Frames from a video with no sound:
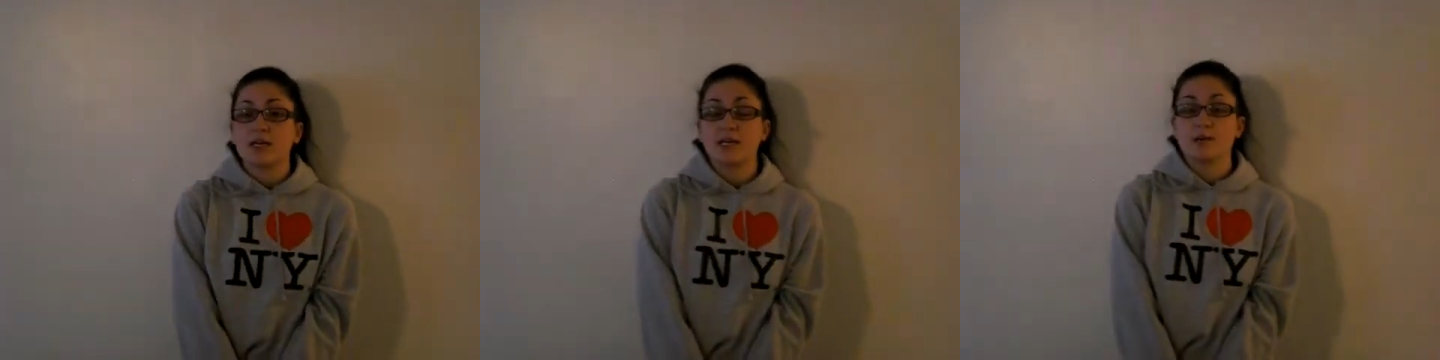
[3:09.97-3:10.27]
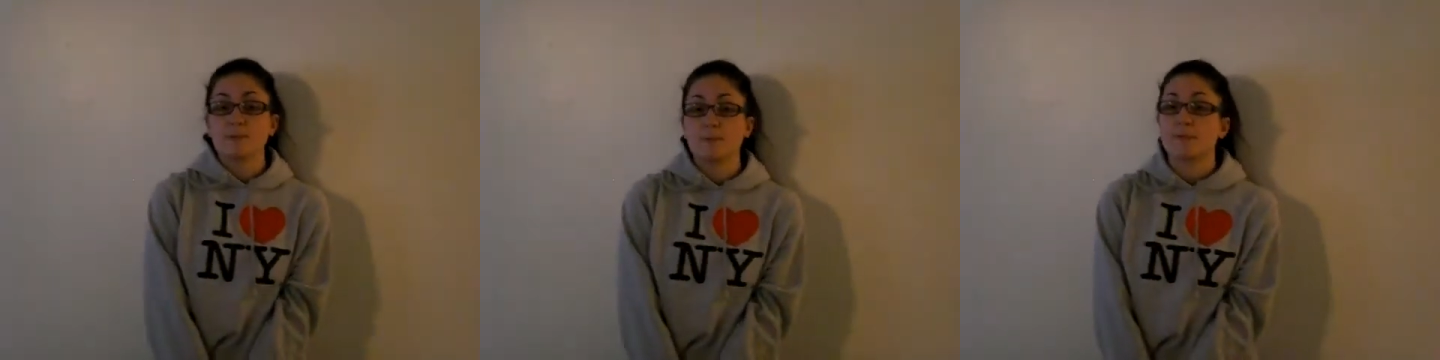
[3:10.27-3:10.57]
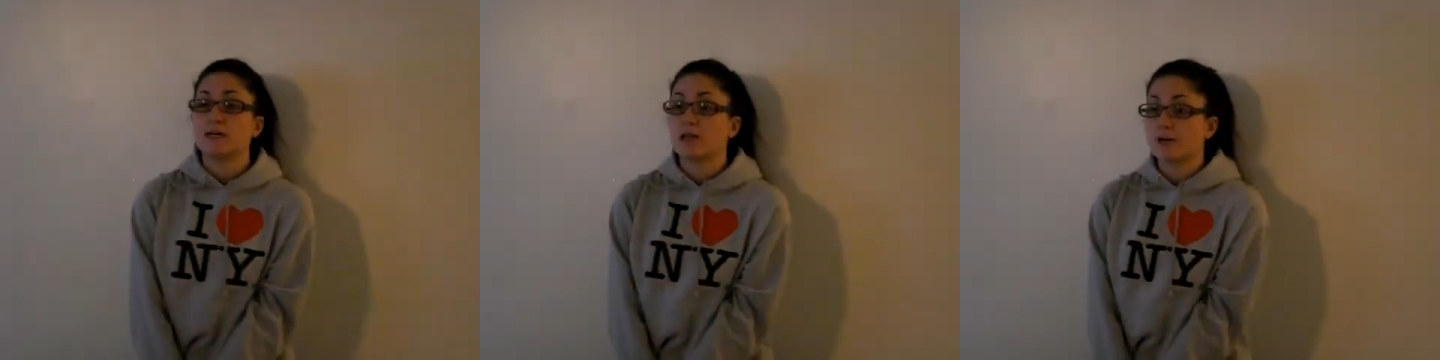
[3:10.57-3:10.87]
and
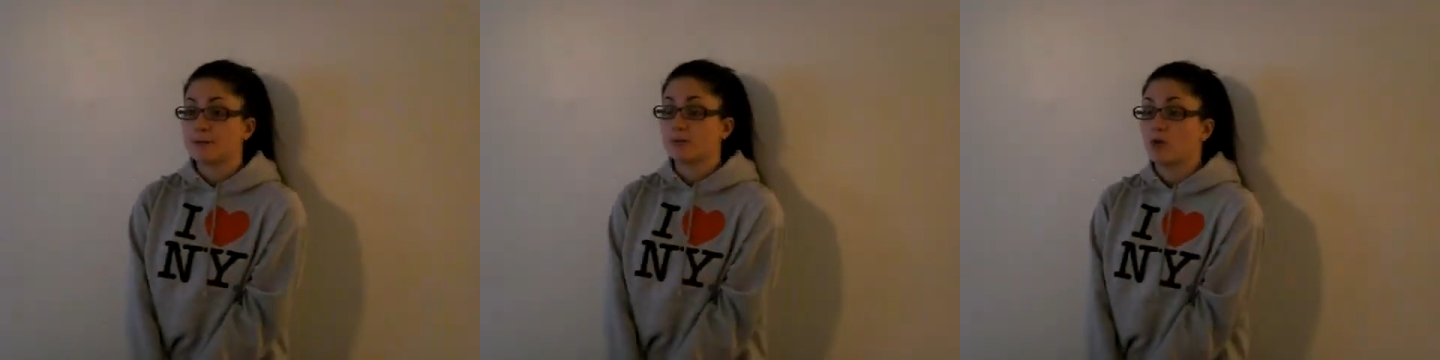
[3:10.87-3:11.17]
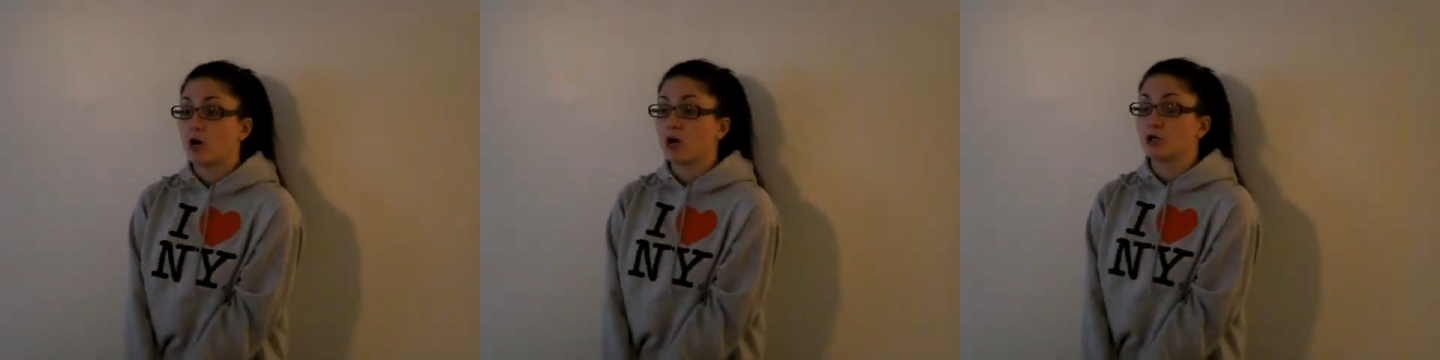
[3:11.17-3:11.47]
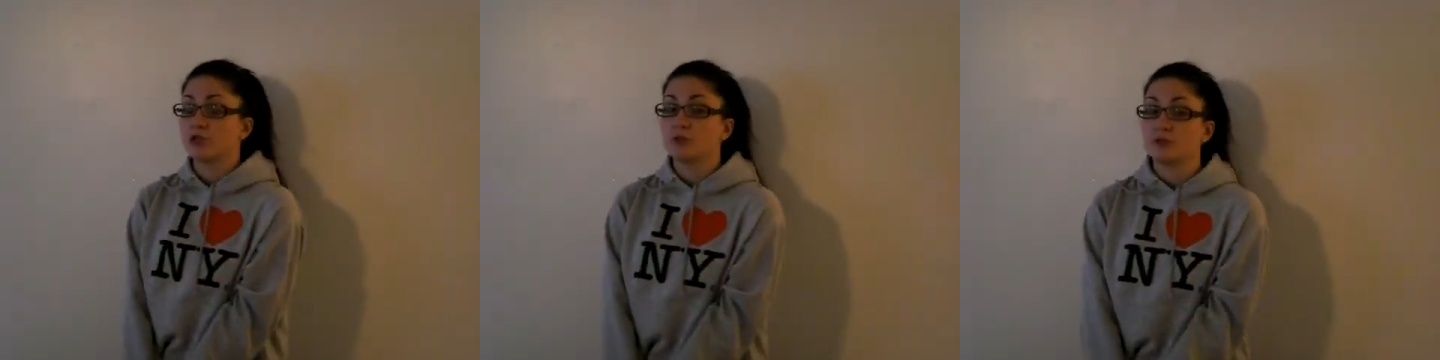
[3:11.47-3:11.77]
a lot of people are
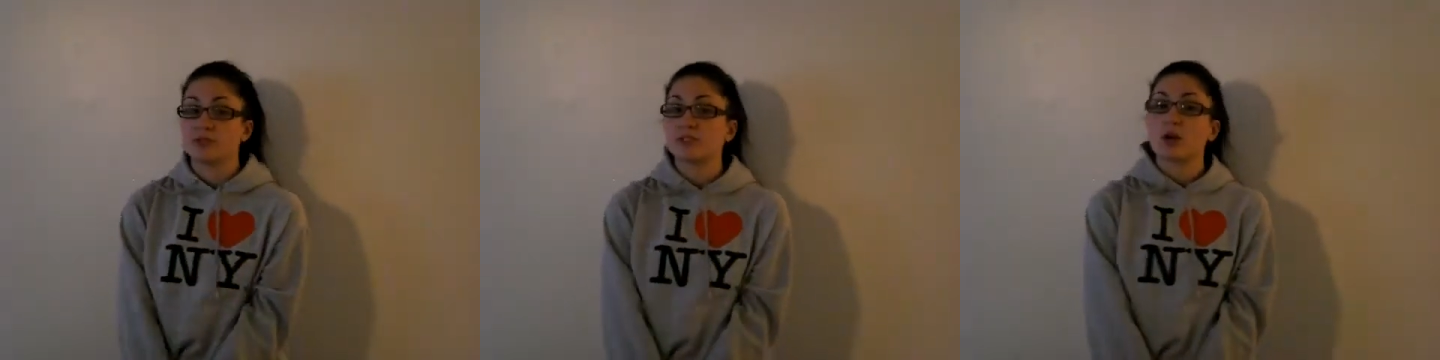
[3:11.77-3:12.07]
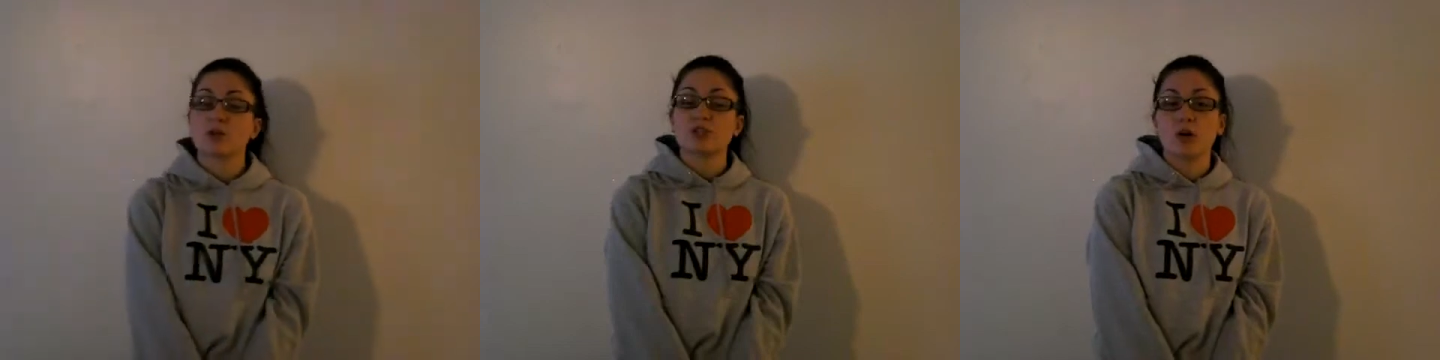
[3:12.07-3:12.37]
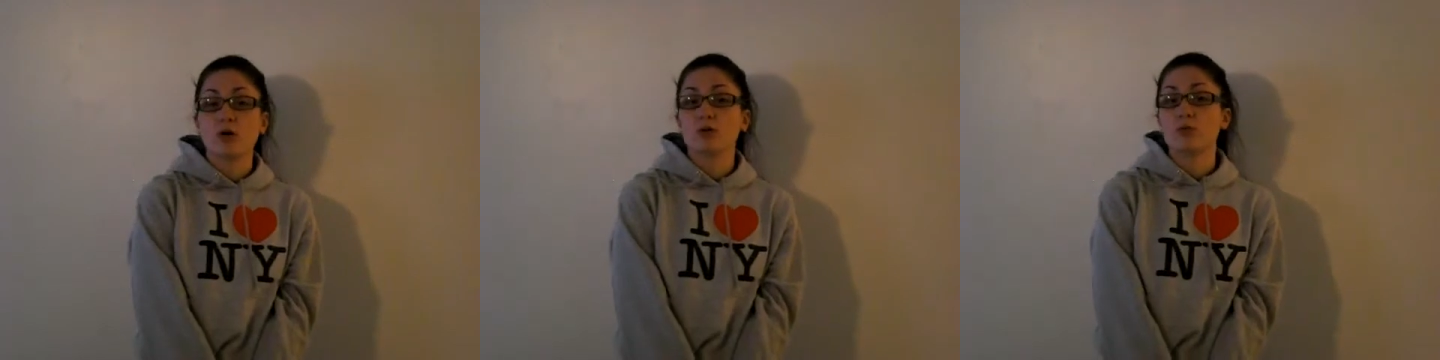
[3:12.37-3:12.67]
doing research
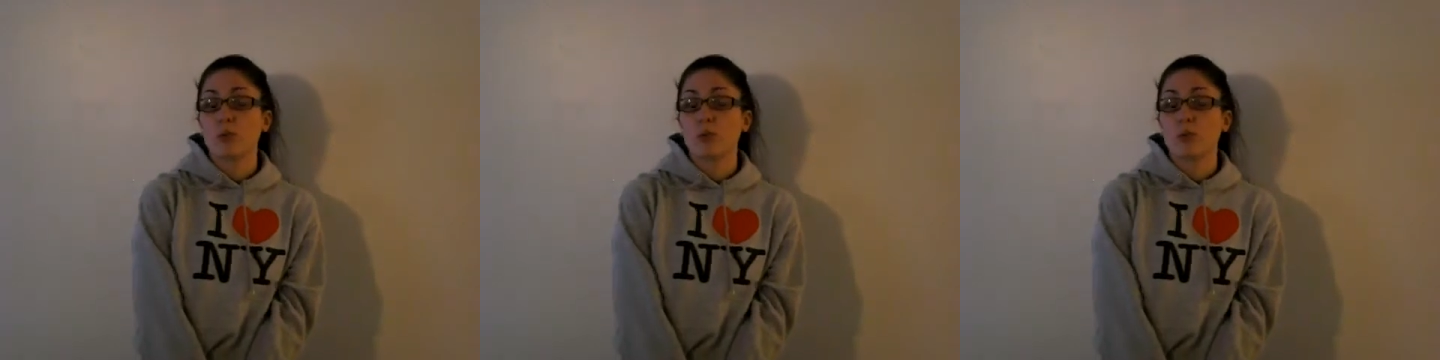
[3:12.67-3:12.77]
on